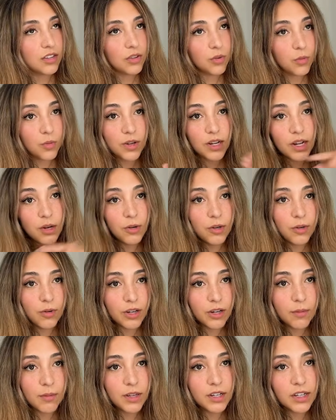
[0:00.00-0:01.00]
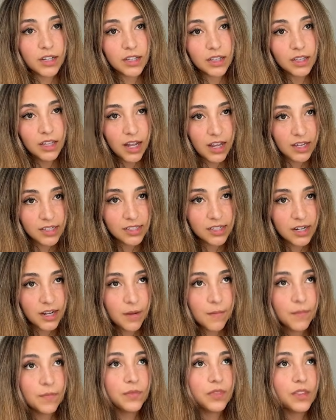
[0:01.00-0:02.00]
The one I would recommended last
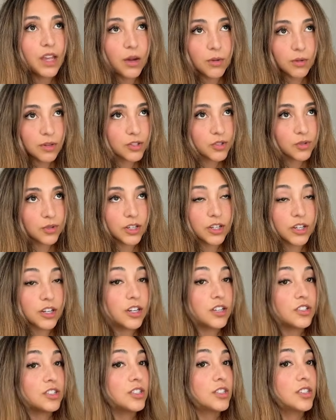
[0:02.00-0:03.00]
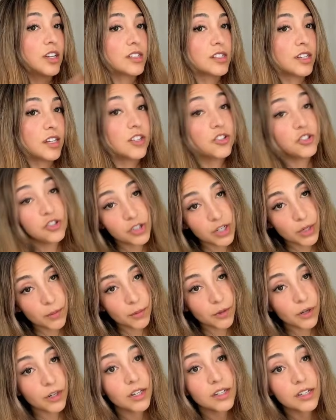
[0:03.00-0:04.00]
time, that one's really good. It just doesn't, it's
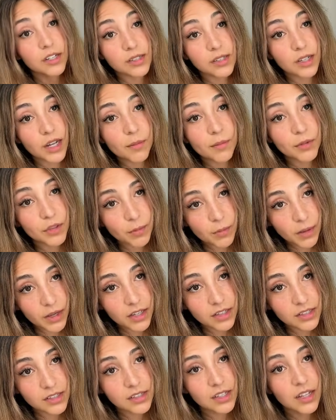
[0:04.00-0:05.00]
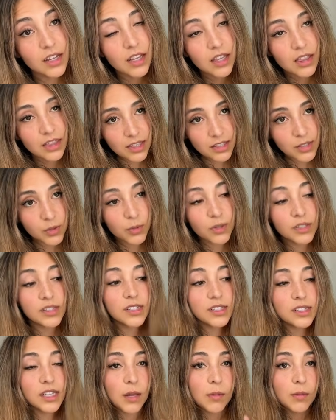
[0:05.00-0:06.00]
cheaper and it doesn't come with the base. This one is
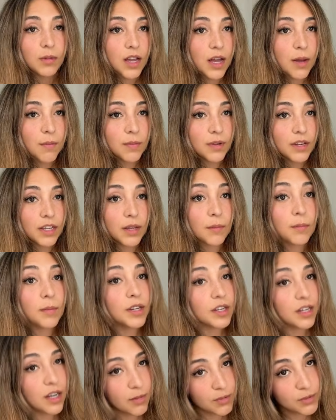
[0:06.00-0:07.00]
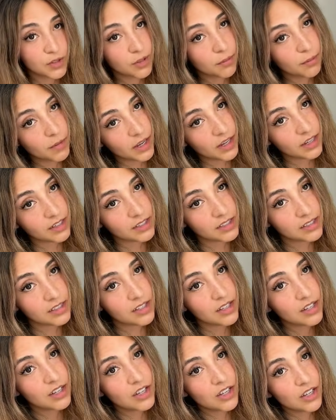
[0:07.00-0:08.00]
the same company, but it comes with the
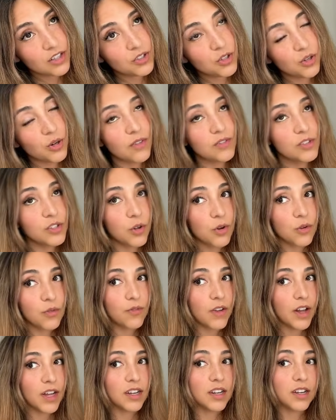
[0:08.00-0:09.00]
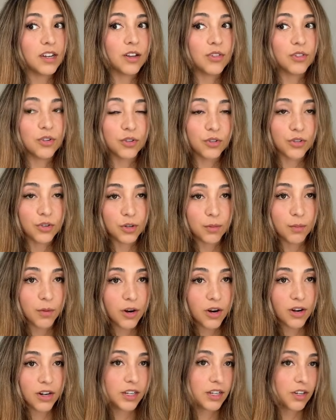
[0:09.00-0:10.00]
base. So you don't have to go find another third
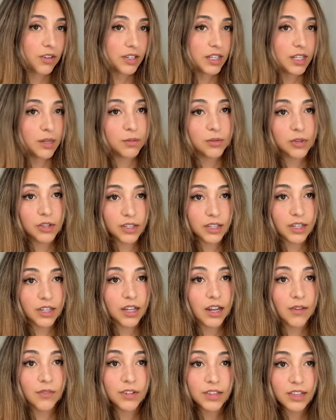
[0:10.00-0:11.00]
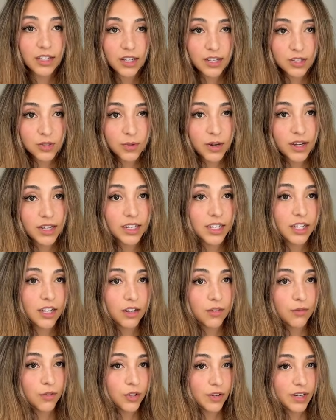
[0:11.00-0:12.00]
party or keep looking. Everything is right
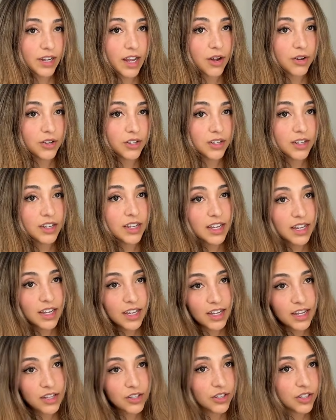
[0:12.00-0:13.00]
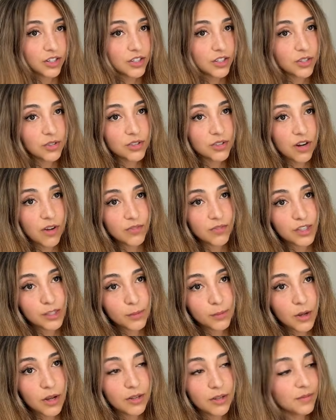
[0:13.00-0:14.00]
here for your counter and you can use it off the
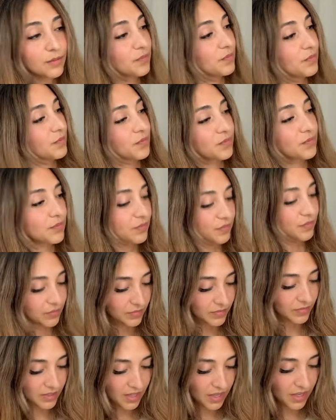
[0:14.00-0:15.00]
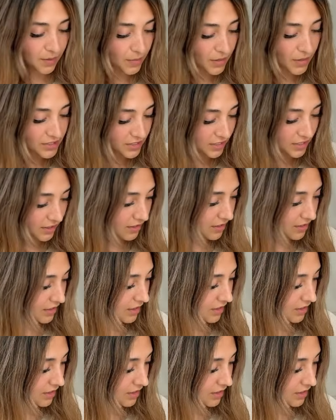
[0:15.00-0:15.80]
spot. Amazing.